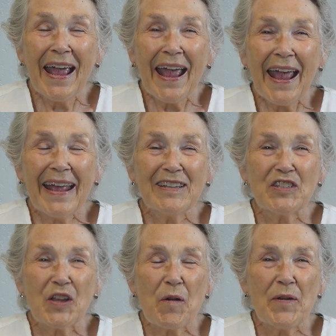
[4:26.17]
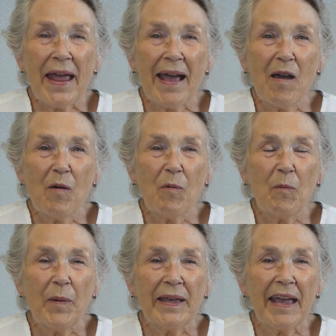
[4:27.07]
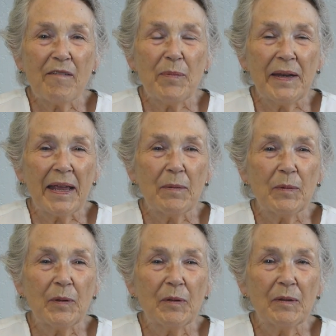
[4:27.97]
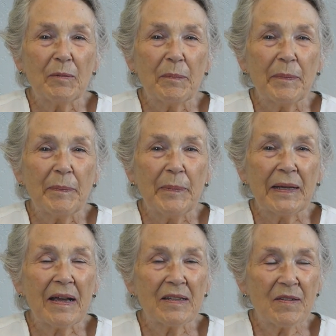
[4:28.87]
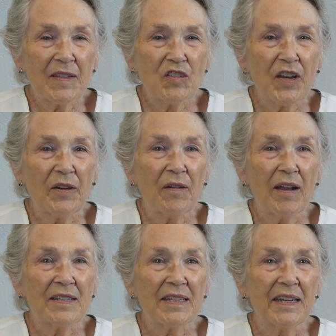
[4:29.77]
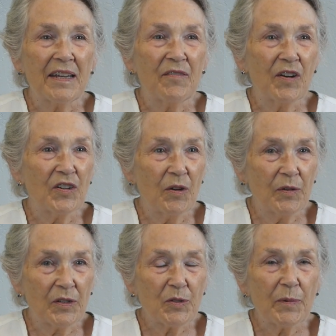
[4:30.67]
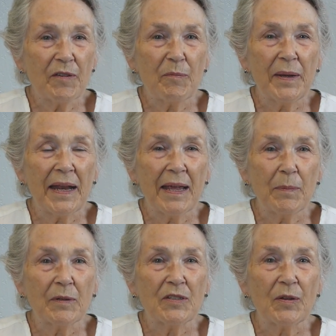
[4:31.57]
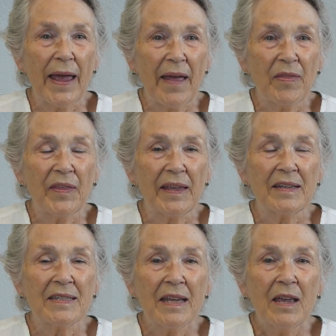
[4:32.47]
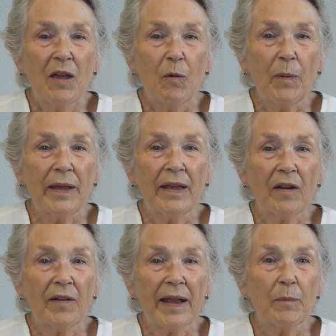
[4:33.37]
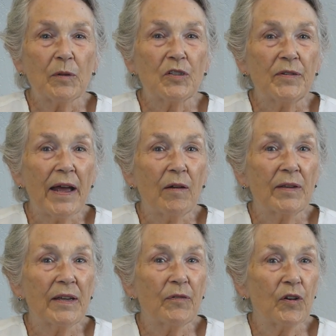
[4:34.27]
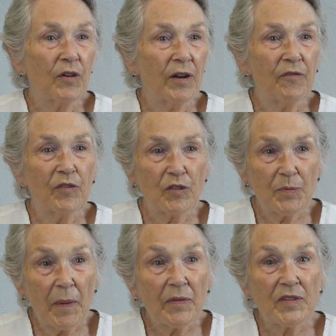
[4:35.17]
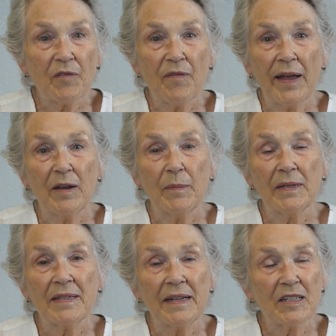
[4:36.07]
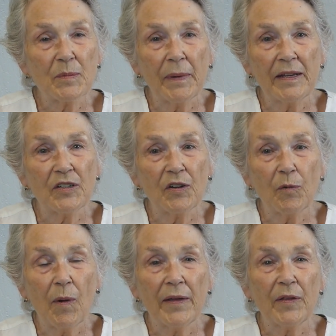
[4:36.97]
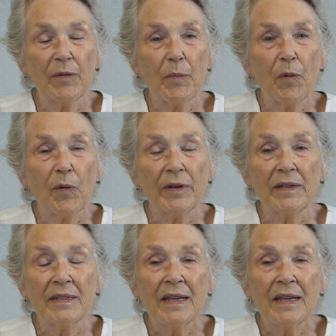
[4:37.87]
And so now we have been able, because of the generosity of our donors, we have been able to add things. We are able to now give her a first month's of vitamins and explain to her why they're important.